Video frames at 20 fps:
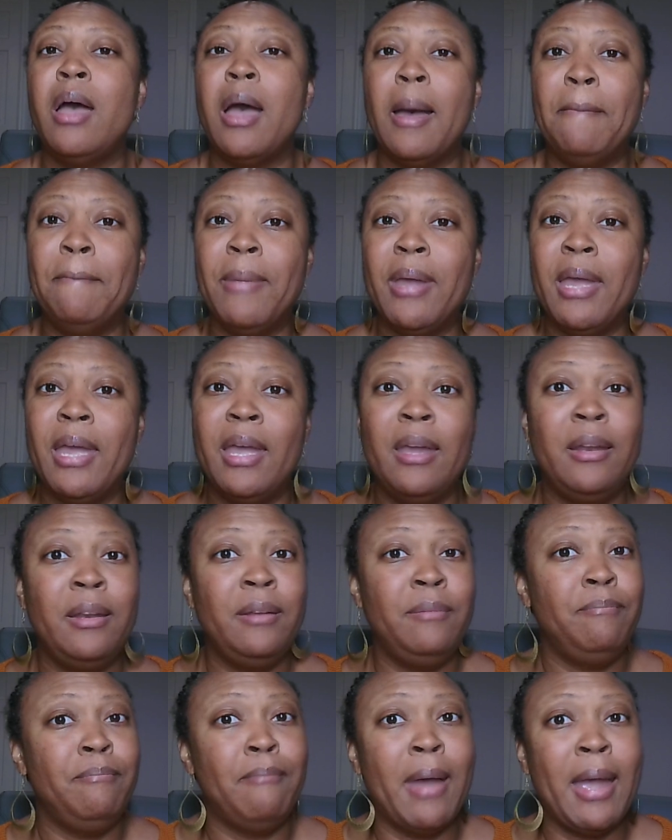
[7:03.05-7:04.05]
A
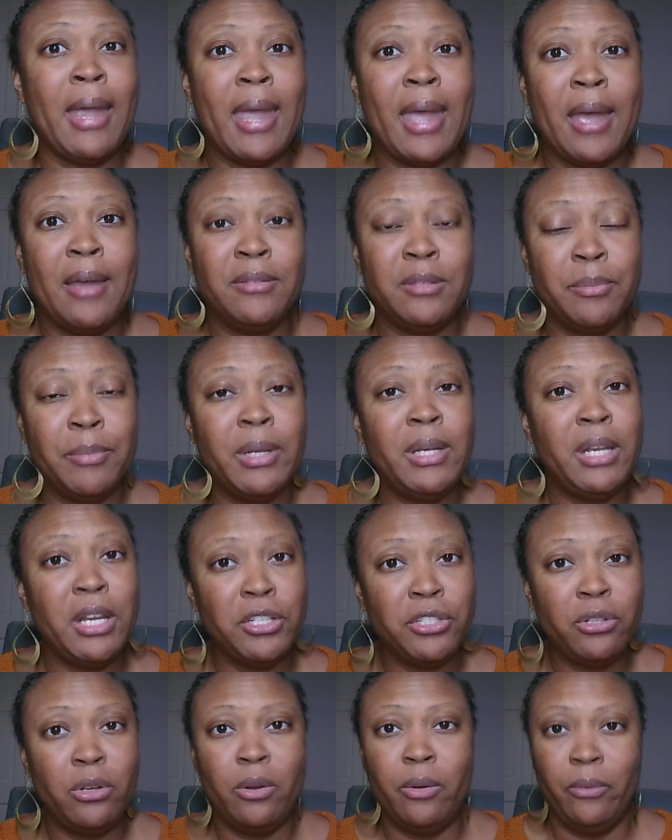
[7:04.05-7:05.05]
man might have some
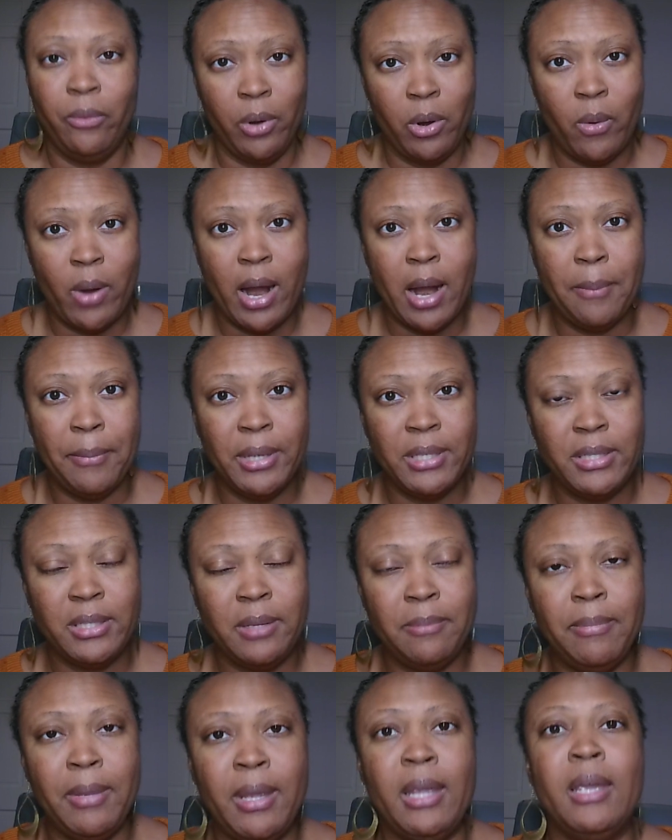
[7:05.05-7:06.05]
additional requirements
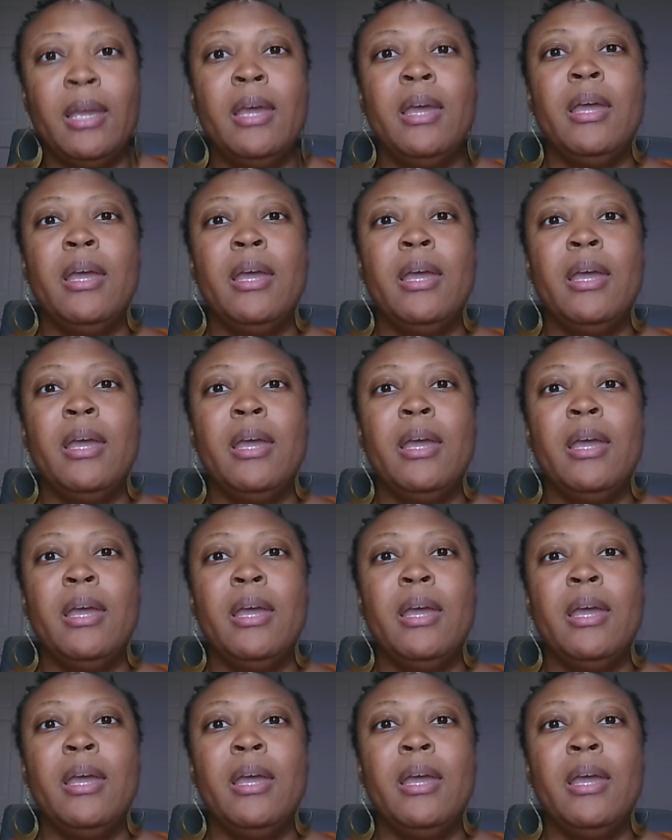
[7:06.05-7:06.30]
to meet